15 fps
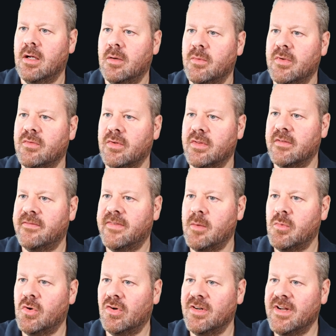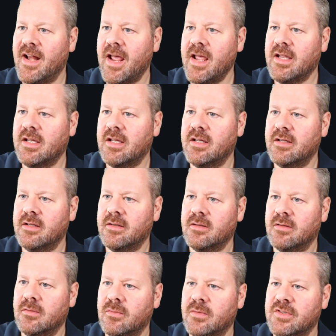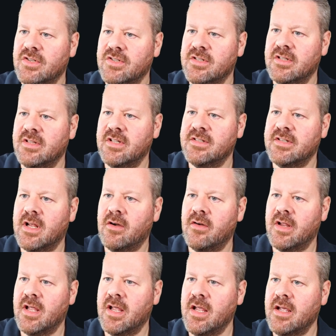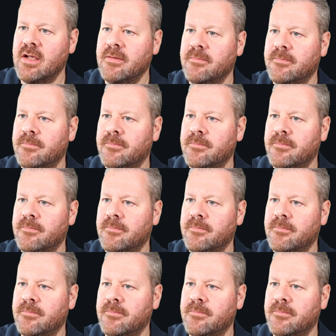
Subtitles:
We've got the femoral neck, which is in this area here.